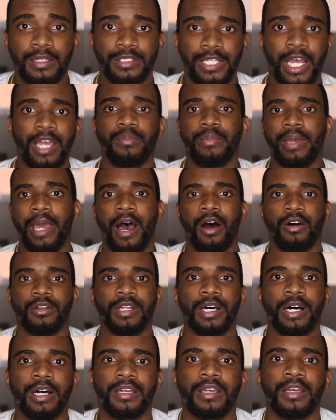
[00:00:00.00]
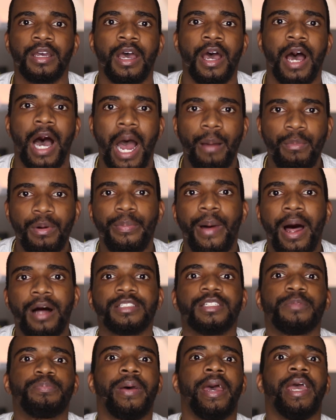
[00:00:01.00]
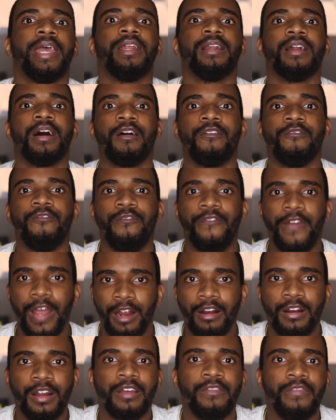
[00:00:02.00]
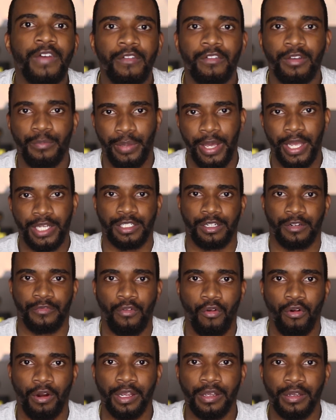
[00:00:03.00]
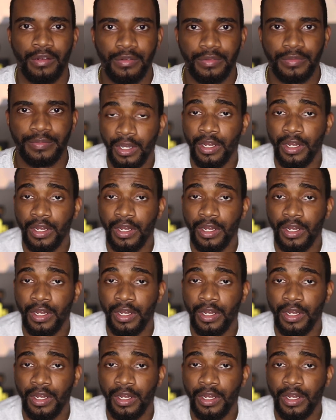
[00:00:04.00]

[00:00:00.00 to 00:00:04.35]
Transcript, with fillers: Check me out. Look, I'm about to paint a very vivid picture for you.